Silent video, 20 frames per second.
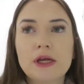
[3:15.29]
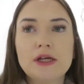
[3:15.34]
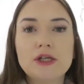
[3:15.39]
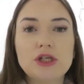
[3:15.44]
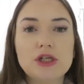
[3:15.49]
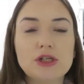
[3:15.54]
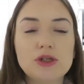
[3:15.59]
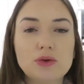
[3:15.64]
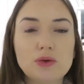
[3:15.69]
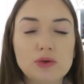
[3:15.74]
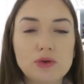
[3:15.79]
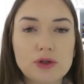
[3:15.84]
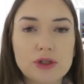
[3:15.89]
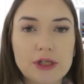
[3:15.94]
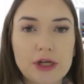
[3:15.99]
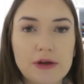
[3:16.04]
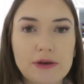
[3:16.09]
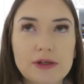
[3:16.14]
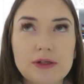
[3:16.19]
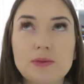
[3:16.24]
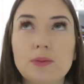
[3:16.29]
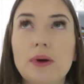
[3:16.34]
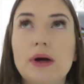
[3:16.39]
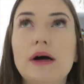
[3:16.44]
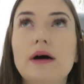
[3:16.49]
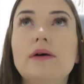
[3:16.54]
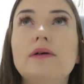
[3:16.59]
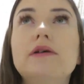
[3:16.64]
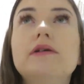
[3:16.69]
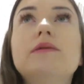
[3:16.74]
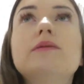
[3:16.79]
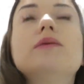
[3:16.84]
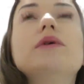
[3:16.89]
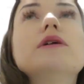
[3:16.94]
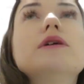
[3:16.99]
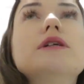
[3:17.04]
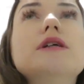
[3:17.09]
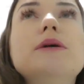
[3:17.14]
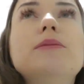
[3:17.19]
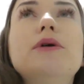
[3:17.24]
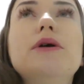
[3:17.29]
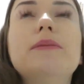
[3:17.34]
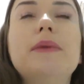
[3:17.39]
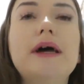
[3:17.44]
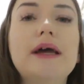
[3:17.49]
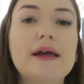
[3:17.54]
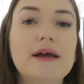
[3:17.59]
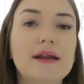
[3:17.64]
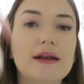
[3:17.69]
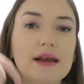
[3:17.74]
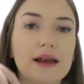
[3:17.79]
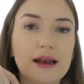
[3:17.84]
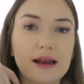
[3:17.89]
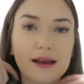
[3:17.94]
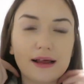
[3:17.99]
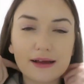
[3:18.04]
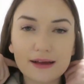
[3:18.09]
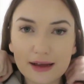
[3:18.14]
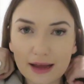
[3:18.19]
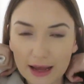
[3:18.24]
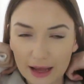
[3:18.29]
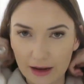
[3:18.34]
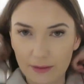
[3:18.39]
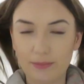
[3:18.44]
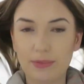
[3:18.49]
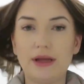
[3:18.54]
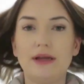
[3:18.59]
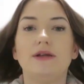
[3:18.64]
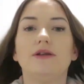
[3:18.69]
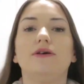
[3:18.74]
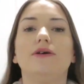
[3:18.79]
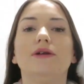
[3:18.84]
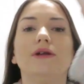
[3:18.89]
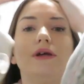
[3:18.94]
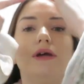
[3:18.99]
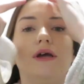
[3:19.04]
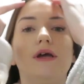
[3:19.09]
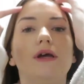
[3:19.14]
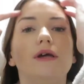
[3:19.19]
Just also as well, whilst I put my little headband on.